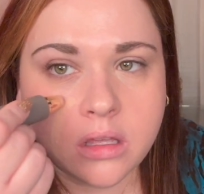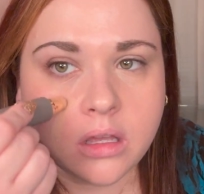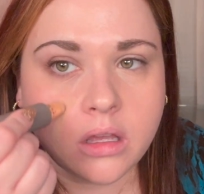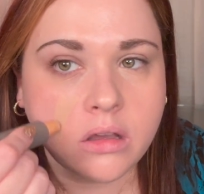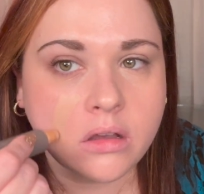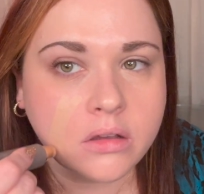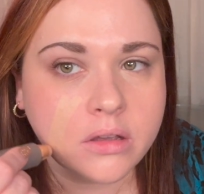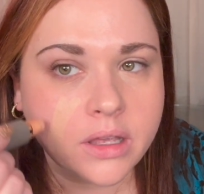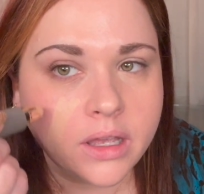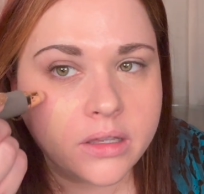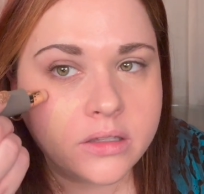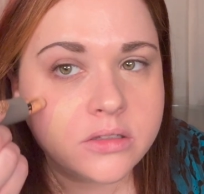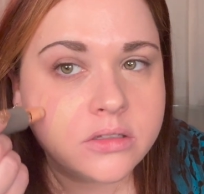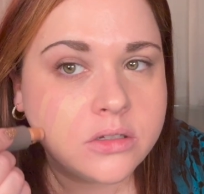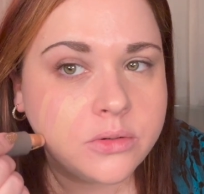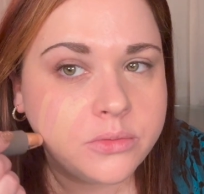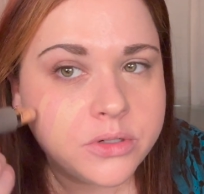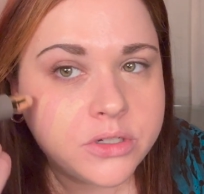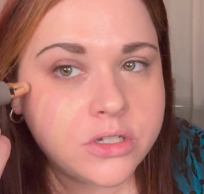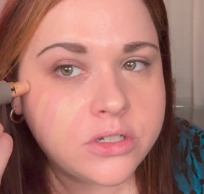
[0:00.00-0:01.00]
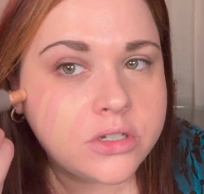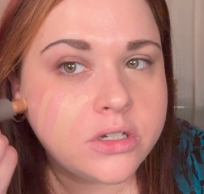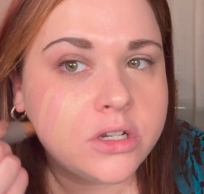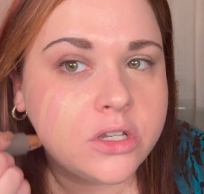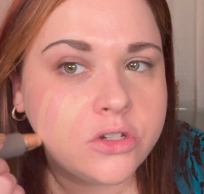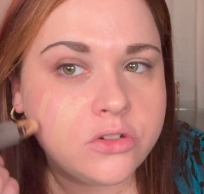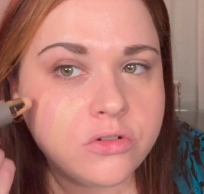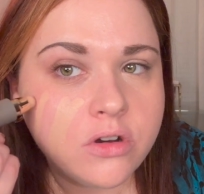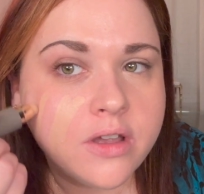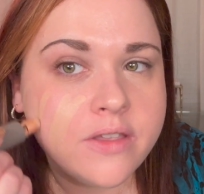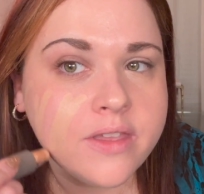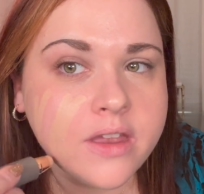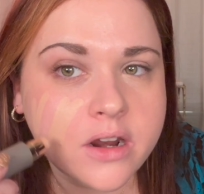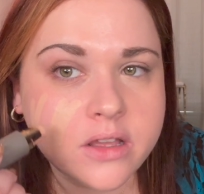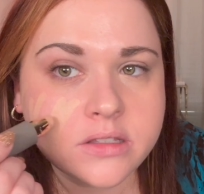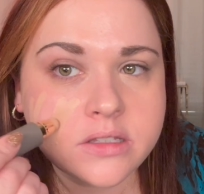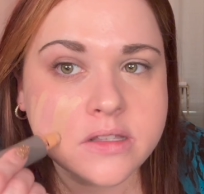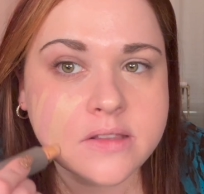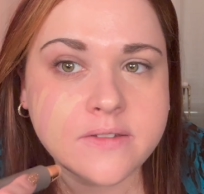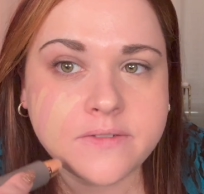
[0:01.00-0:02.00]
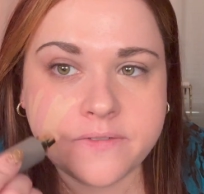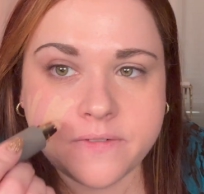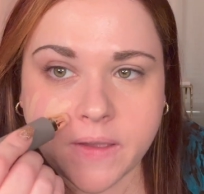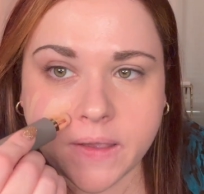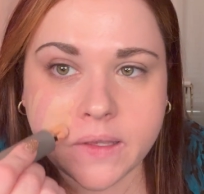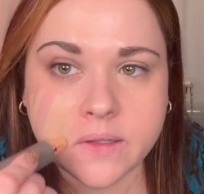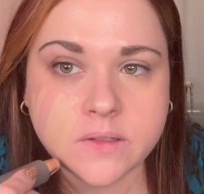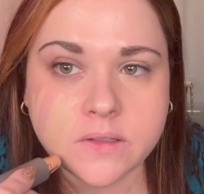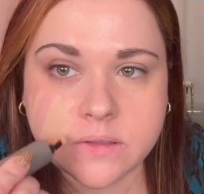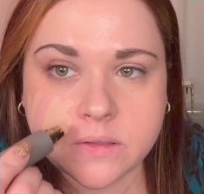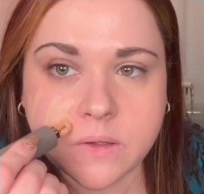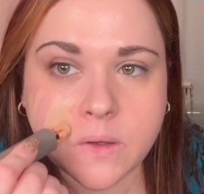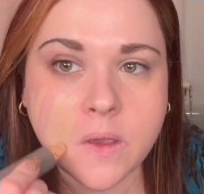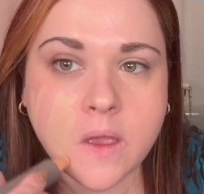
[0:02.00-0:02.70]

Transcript: Okay, so we're just going to draw that onto the face.